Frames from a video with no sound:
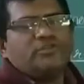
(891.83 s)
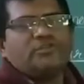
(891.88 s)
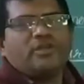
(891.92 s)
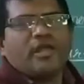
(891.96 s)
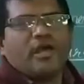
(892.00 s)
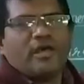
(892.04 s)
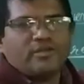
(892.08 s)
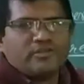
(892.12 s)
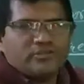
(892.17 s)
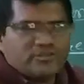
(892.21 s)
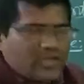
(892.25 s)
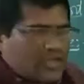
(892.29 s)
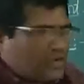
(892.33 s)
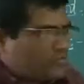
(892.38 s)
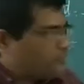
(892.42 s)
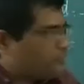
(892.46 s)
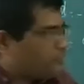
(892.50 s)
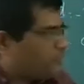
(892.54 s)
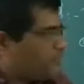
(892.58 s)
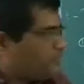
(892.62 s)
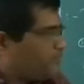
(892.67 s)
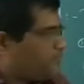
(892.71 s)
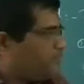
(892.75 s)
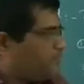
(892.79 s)
starch solution.
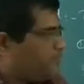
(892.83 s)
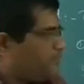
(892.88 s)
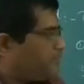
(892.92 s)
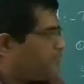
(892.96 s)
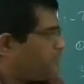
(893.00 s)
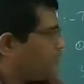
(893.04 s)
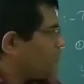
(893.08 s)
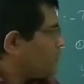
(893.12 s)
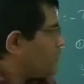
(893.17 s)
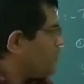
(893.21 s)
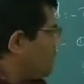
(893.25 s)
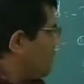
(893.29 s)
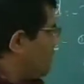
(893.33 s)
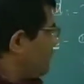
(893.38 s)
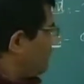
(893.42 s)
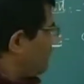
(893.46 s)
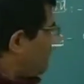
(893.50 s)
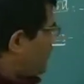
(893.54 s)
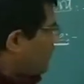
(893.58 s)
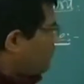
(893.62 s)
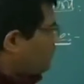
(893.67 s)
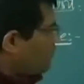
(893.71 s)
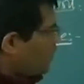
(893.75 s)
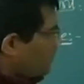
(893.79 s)

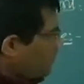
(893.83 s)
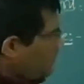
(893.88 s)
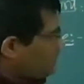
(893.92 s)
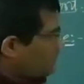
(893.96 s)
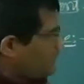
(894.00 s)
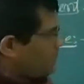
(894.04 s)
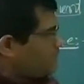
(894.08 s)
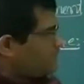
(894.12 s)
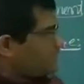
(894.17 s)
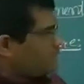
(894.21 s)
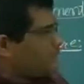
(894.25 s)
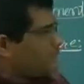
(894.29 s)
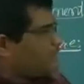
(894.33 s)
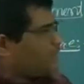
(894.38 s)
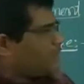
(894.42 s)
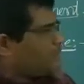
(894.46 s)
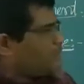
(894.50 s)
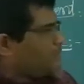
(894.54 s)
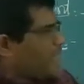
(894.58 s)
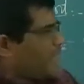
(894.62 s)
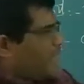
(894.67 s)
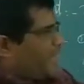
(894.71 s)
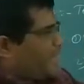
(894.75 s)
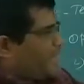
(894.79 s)
For 1%
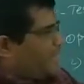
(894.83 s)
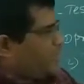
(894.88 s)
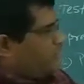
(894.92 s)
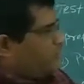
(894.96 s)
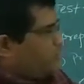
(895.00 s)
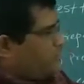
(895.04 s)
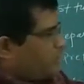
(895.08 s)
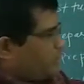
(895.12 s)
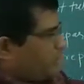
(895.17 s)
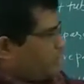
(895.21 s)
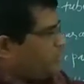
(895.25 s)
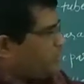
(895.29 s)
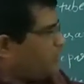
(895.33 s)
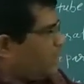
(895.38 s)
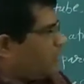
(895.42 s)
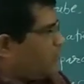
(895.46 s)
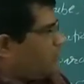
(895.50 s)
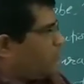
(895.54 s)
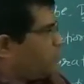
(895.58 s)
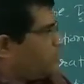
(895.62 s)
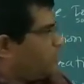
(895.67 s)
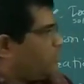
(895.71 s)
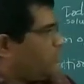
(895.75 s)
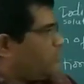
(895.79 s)
of the NaCl
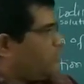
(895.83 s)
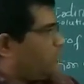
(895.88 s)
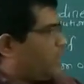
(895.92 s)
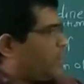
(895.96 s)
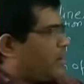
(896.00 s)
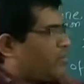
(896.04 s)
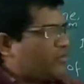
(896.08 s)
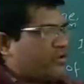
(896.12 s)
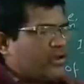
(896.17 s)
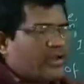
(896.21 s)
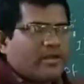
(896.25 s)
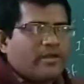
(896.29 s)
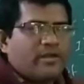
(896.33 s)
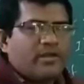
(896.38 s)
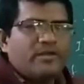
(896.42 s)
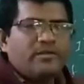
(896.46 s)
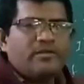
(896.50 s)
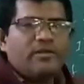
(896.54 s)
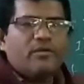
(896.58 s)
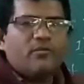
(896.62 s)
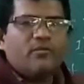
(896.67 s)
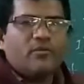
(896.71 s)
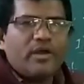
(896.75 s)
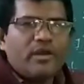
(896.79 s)
solution, we have taken
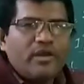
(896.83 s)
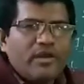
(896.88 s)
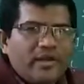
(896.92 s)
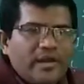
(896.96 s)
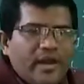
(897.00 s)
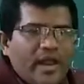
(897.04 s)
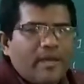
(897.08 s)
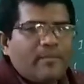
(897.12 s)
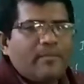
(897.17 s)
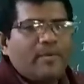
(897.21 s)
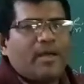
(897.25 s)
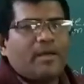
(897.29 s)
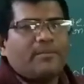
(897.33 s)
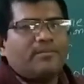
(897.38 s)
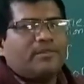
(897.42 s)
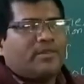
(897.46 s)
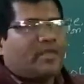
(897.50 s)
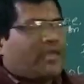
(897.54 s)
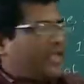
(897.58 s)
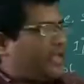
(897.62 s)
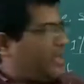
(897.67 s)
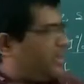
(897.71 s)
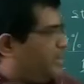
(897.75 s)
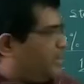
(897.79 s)
the 1 gram of
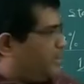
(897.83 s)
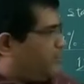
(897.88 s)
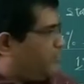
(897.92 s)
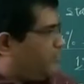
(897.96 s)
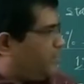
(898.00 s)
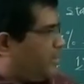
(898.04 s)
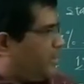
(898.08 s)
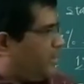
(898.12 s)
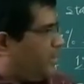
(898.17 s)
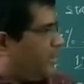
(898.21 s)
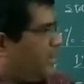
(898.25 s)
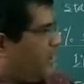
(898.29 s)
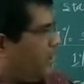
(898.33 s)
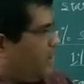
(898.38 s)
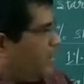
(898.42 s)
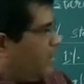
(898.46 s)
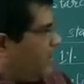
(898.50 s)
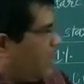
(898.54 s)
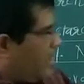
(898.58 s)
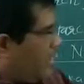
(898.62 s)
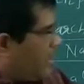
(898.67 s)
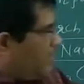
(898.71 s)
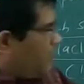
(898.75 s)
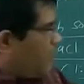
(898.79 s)
the NaCl
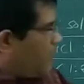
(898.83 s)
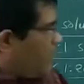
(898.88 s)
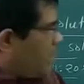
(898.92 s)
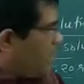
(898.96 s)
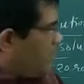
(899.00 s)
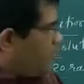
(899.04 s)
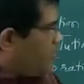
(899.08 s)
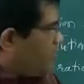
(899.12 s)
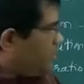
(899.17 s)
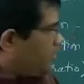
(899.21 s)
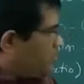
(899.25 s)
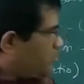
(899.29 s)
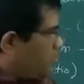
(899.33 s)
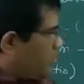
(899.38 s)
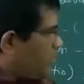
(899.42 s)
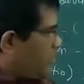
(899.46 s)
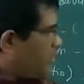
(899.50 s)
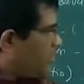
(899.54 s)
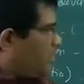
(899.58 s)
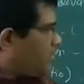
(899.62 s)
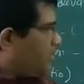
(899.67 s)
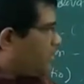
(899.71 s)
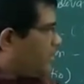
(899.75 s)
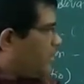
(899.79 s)
and we have
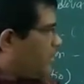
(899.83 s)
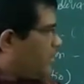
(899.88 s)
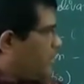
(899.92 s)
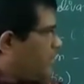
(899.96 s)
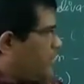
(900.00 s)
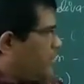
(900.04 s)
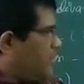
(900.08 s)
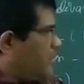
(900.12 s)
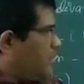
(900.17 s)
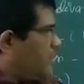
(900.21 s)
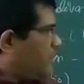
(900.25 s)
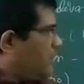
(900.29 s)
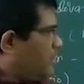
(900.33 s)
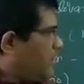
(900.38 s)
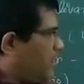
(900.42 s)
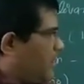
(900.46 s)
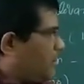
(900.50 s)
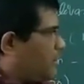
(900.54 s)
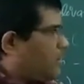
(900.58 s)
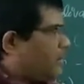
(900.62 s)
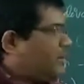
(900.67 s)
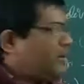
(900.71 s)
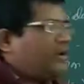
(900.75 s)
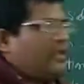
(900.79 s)
dissolved in the
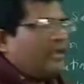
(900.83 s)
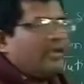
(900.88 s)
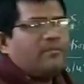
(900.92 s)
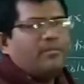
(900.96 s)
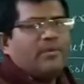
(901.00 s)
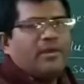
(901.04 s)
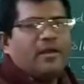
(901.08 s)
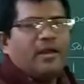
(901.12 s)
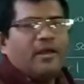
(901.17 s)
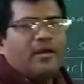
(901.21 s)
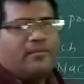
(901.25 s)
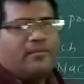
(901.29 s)
100 ml